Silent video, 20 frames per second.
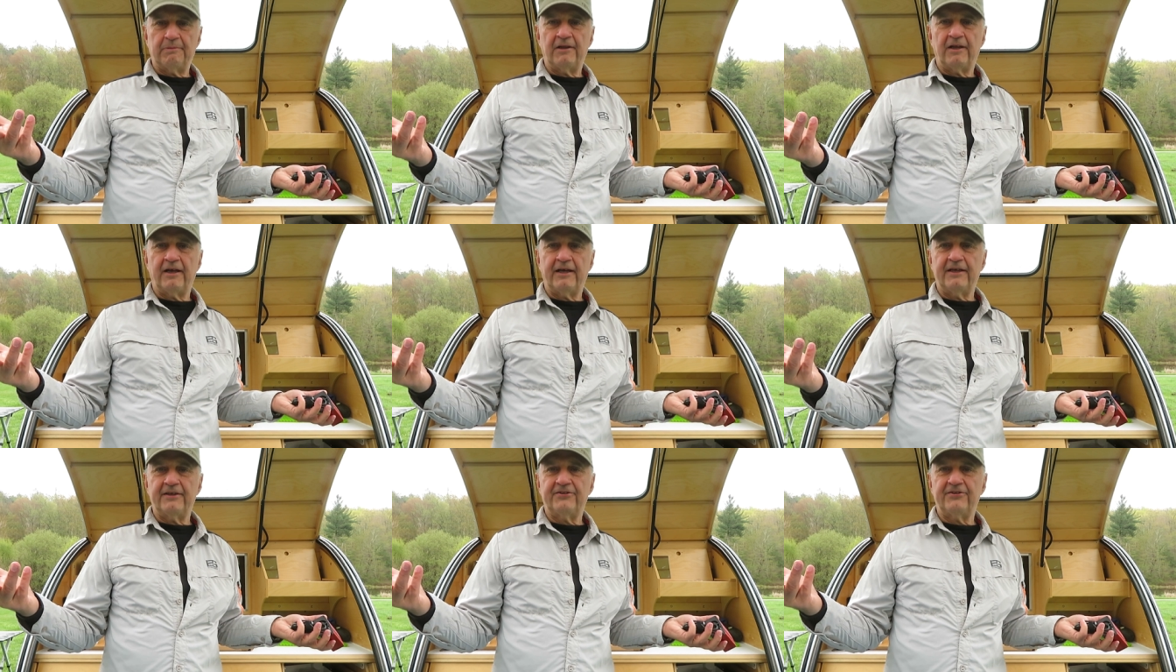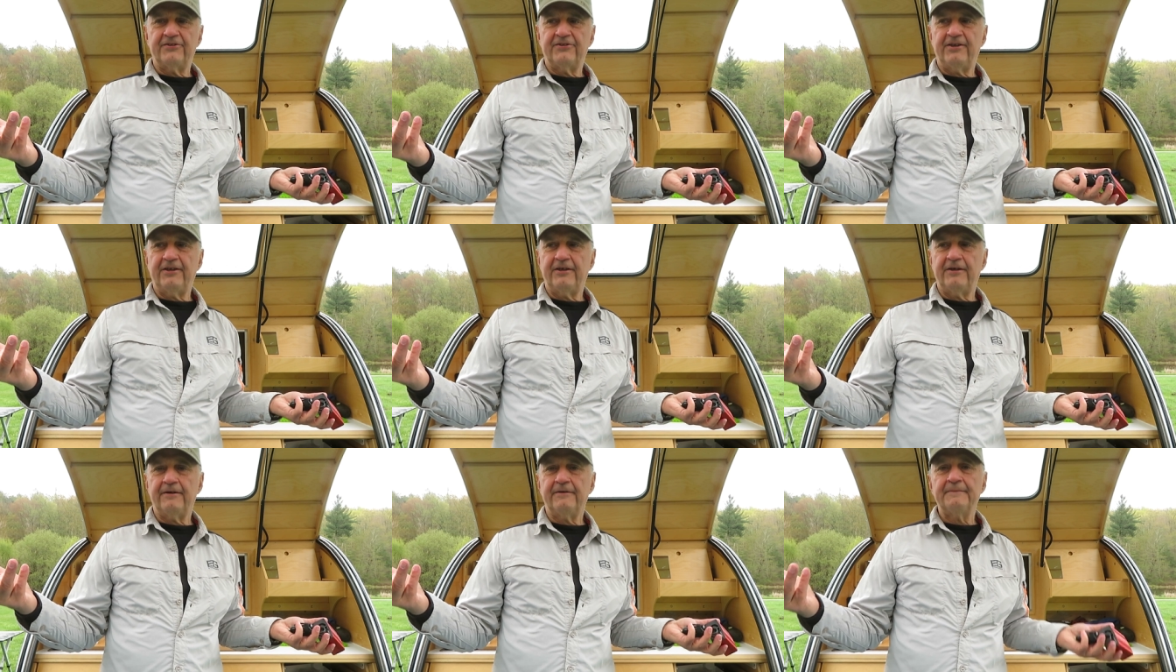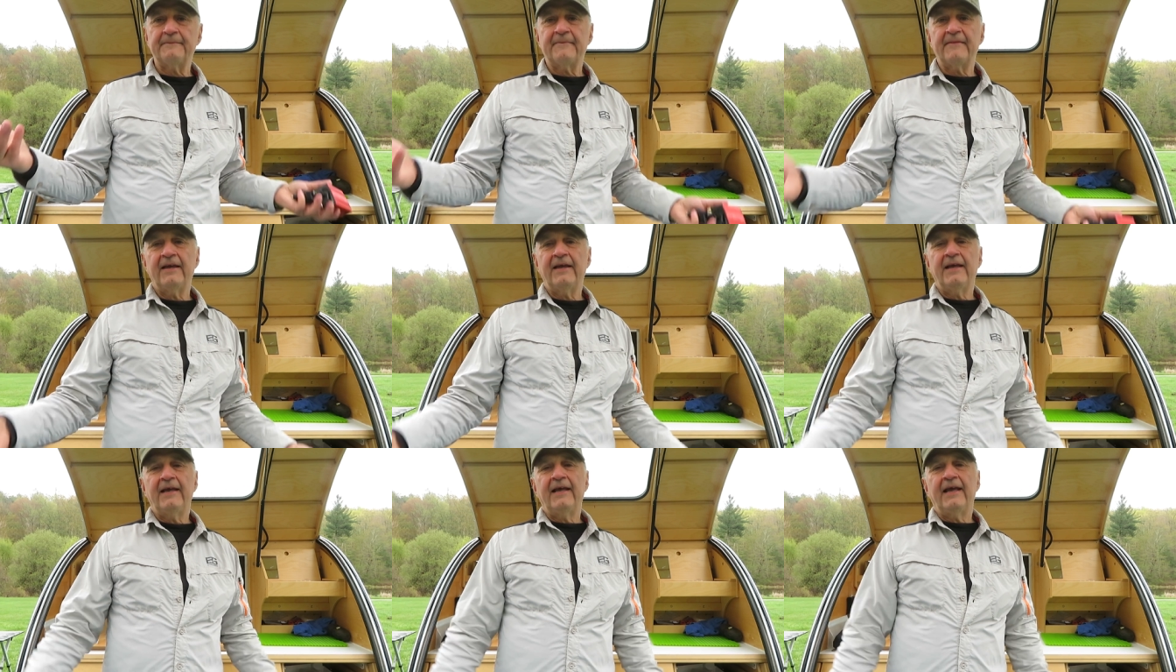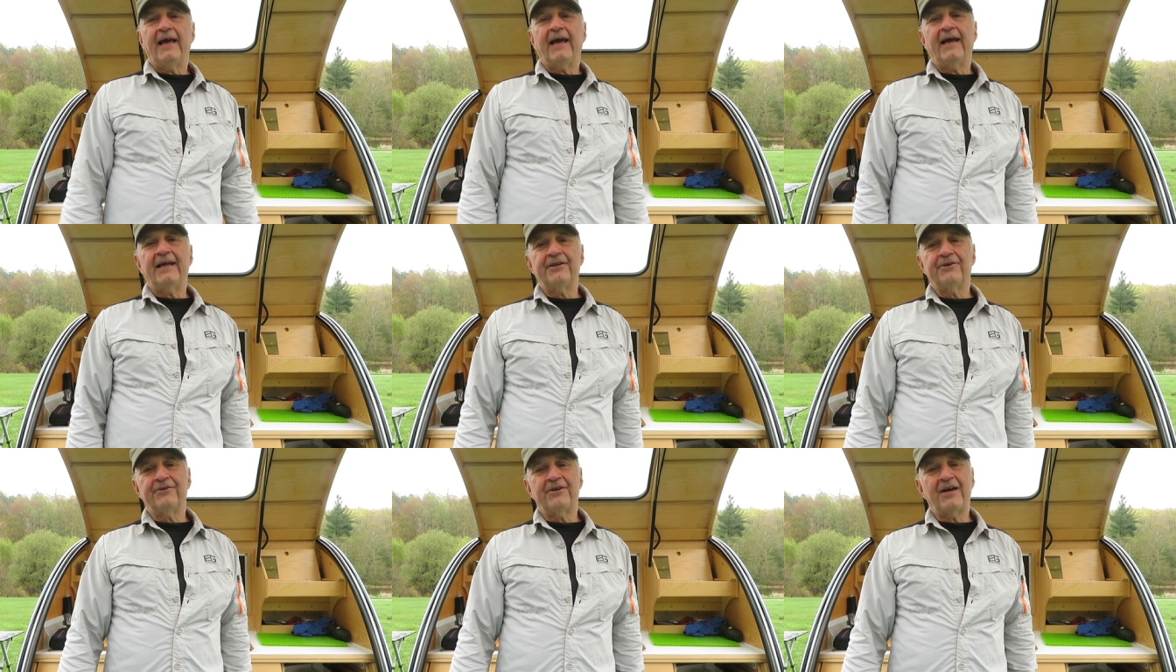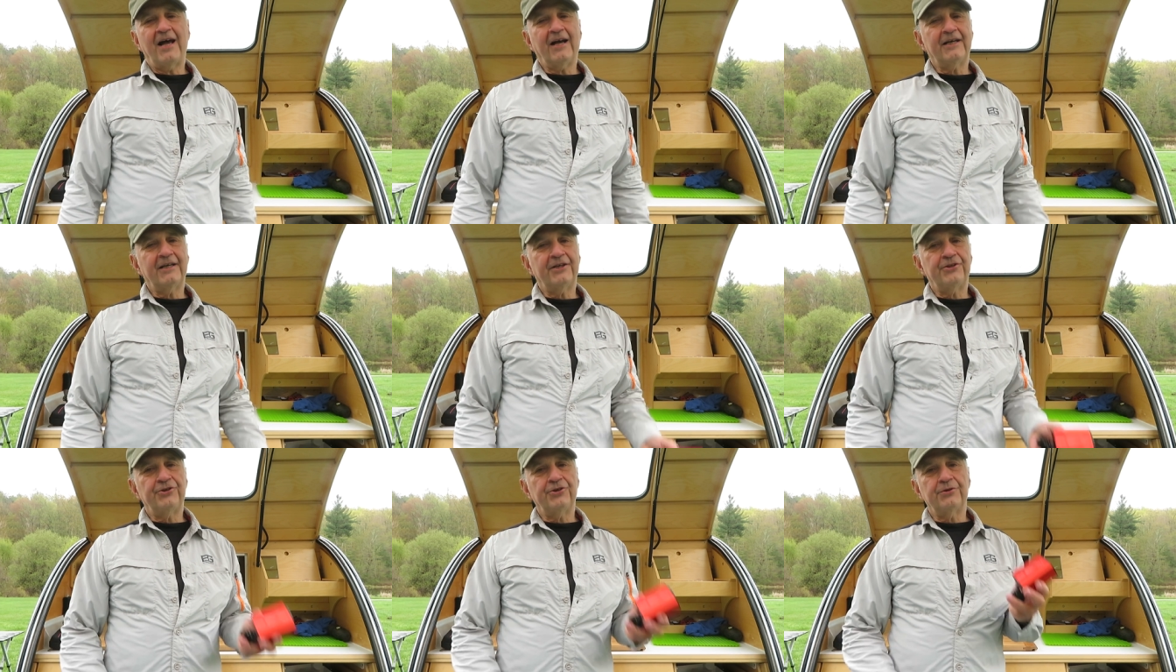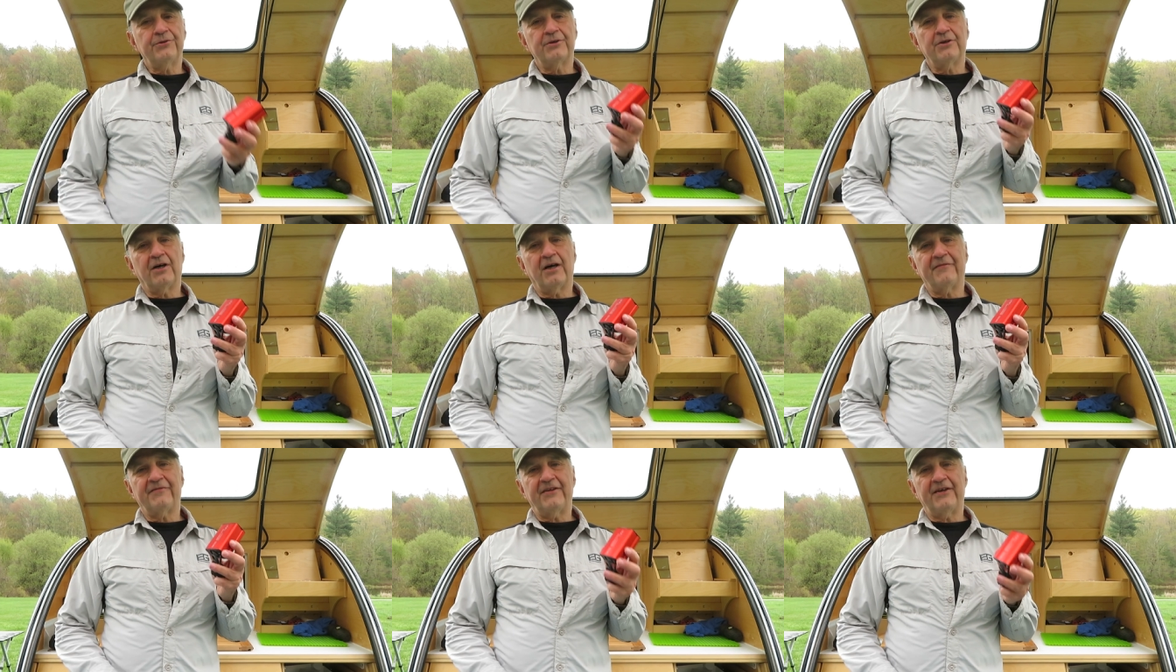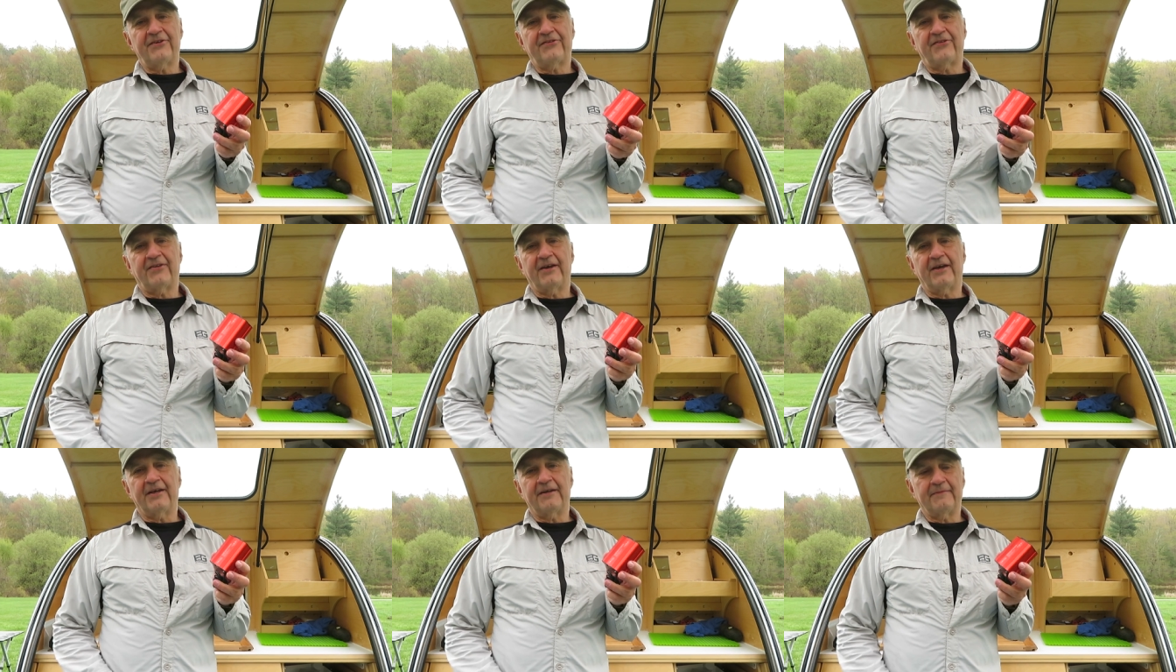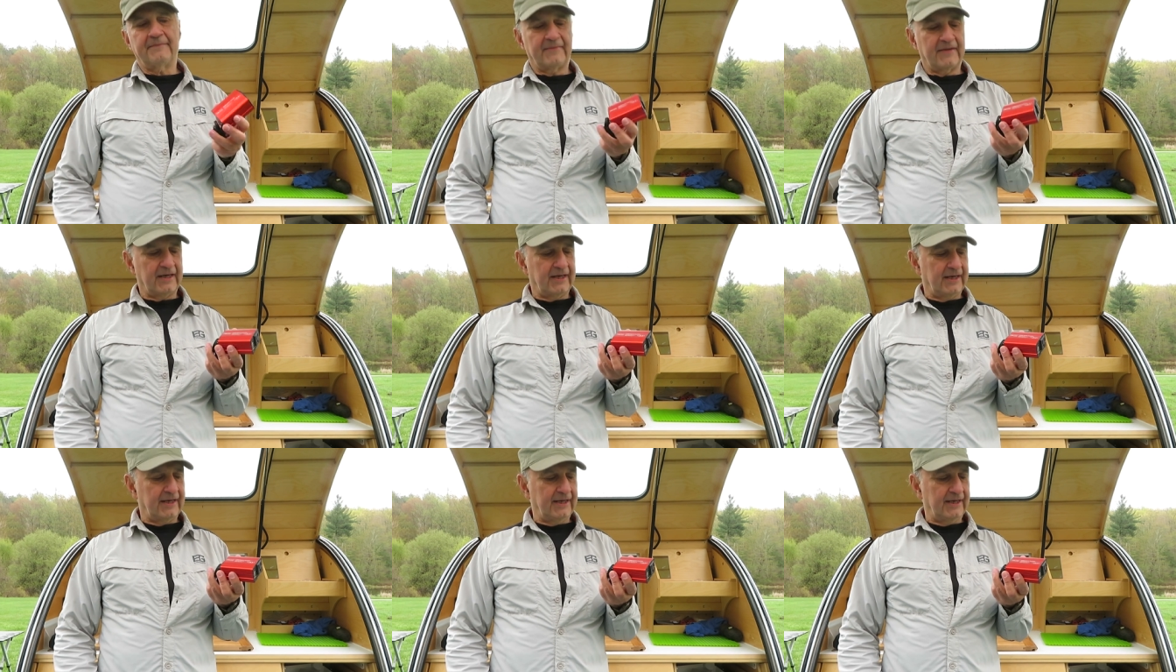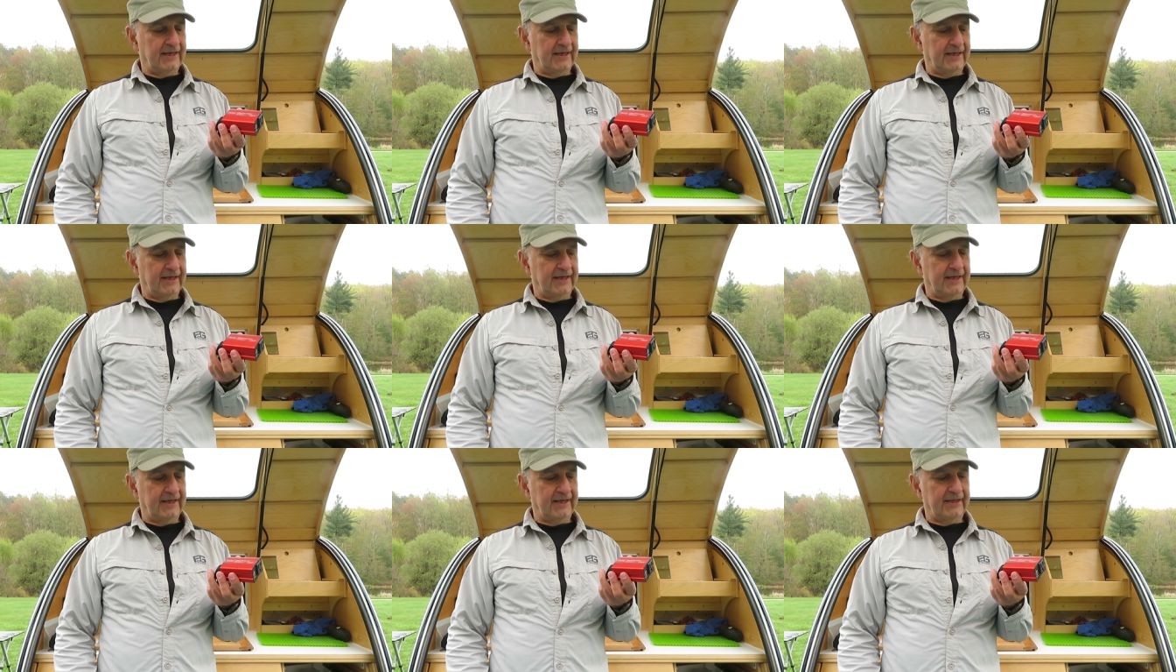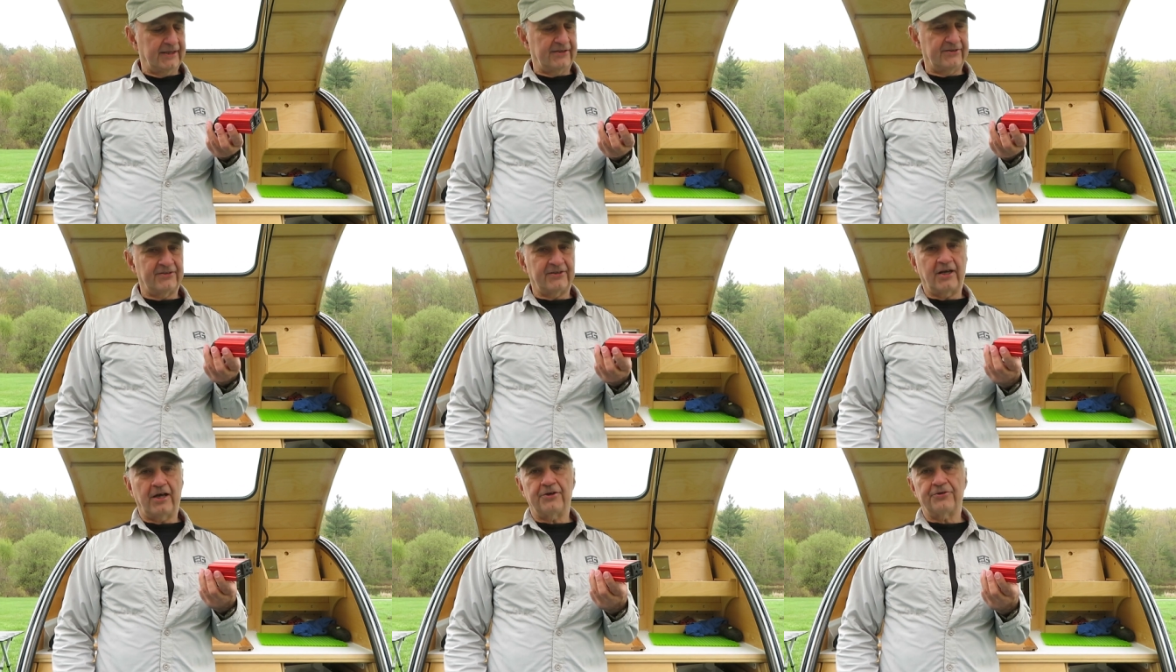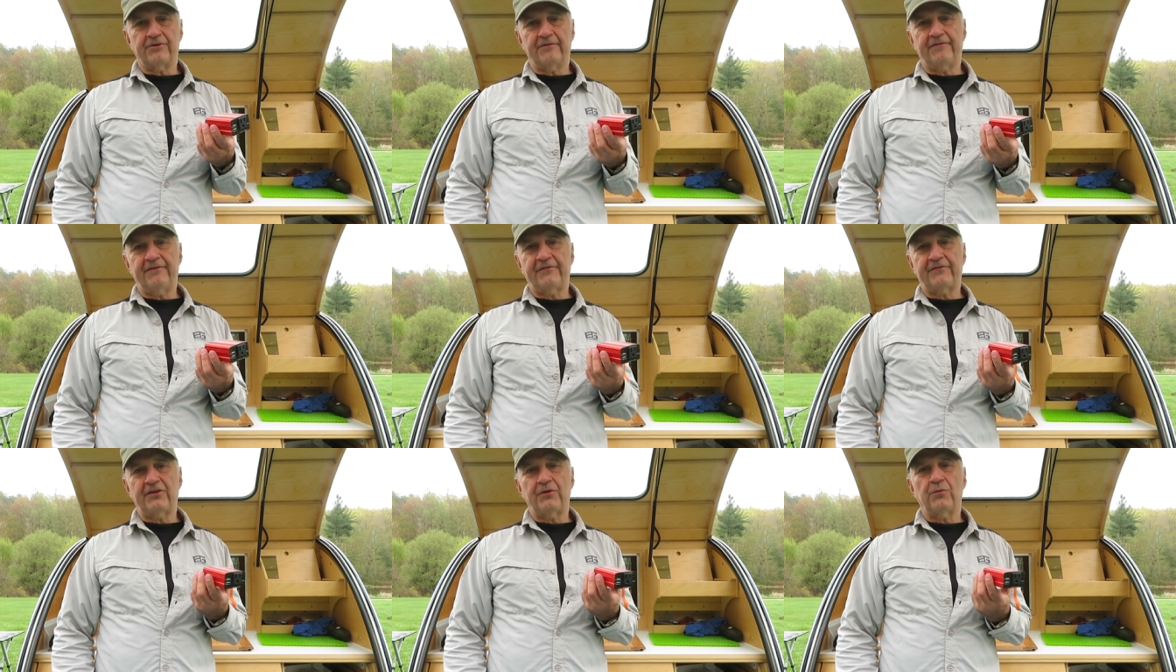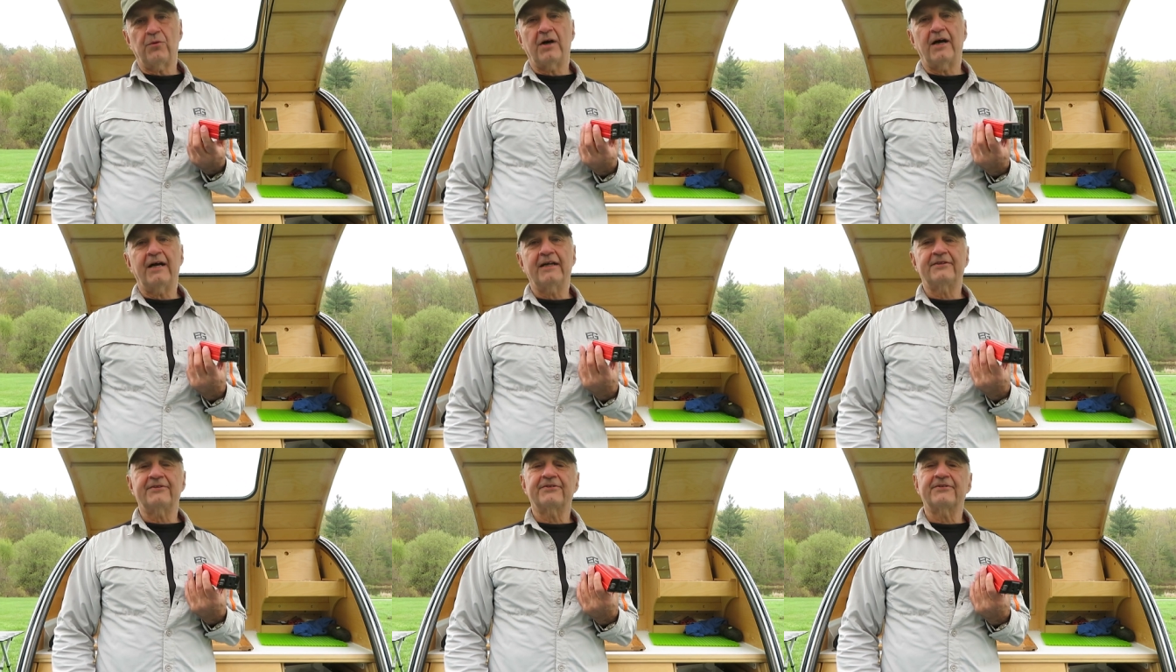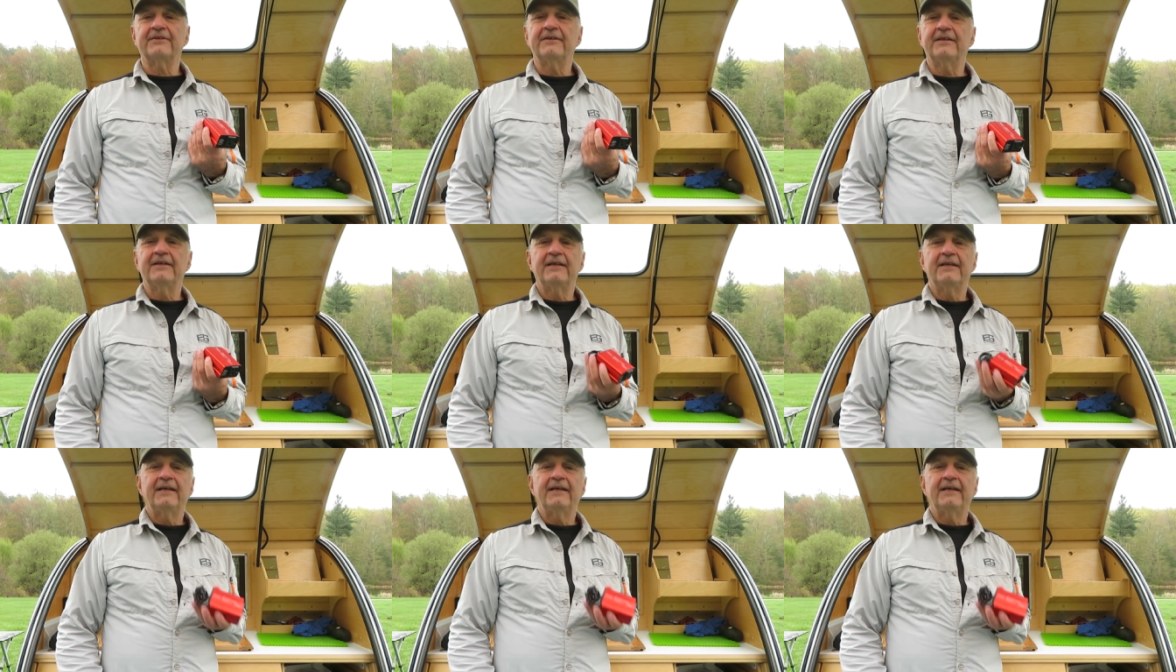appliances here. And you're not going to do it off this thing. Uh, this is 150 watts.